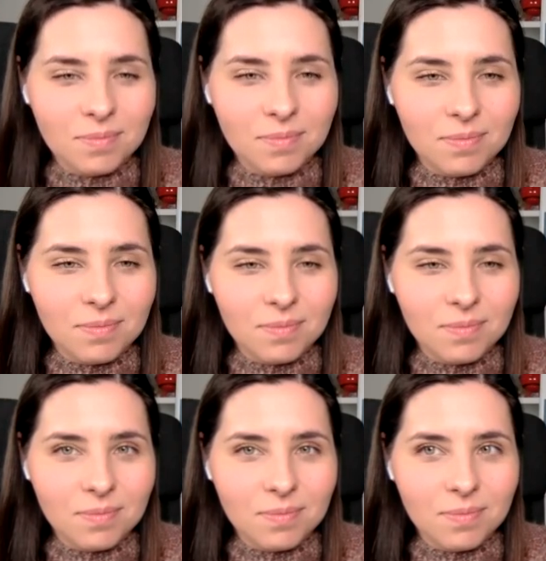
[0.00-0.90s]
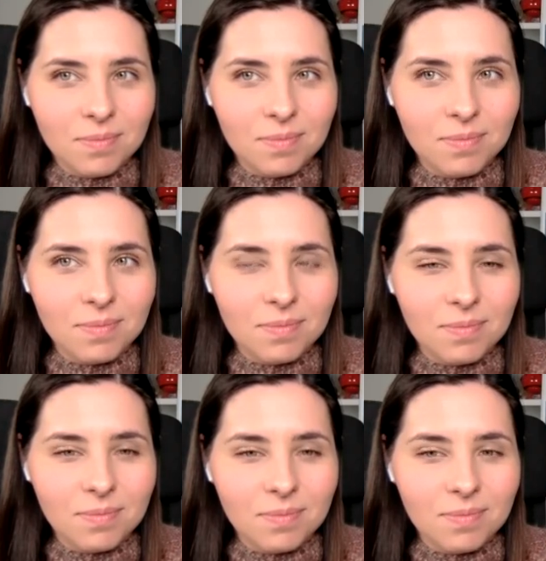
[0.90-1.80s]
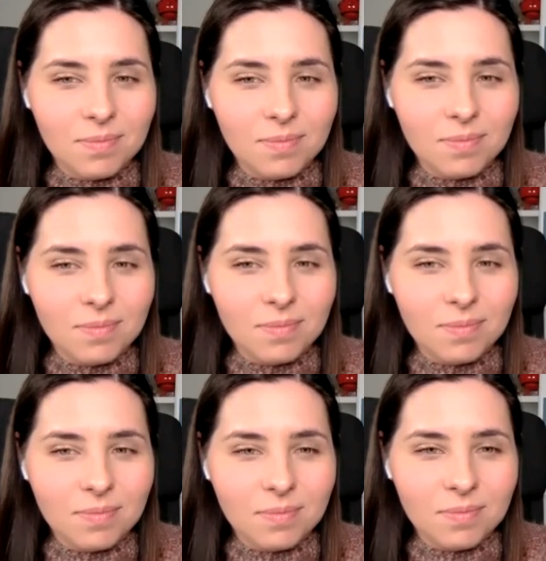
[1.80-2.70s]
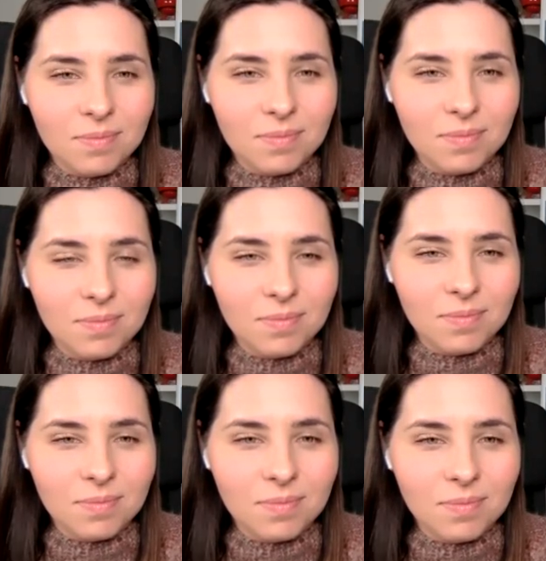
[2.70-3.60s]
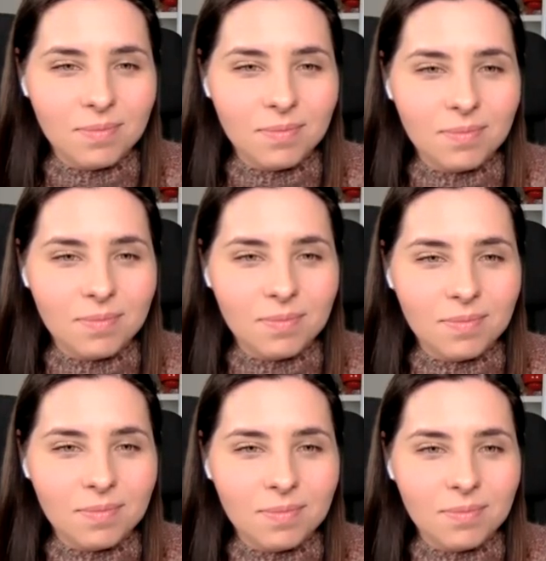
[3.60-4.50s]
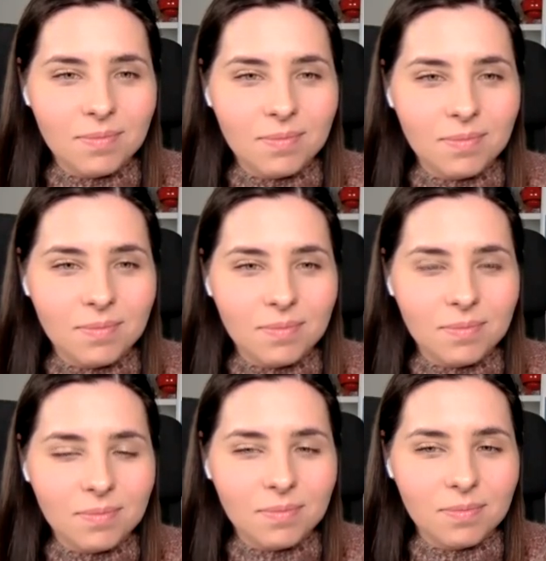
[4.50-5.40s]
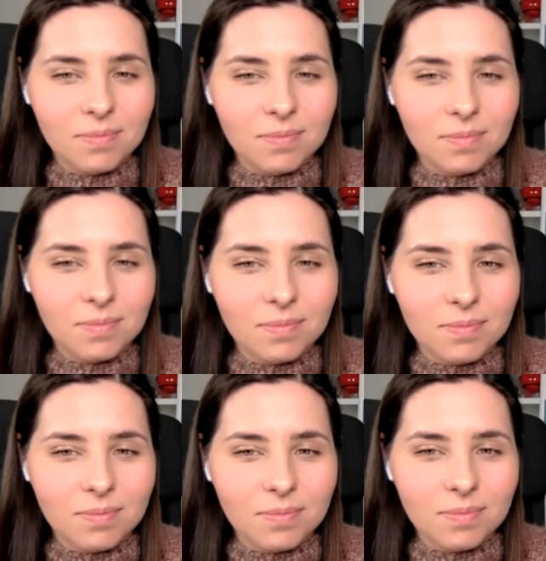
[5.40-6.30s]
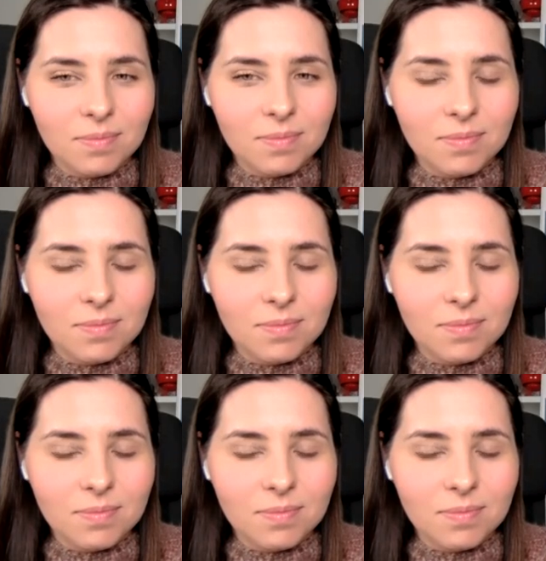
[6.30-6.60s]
The person shown says nothing.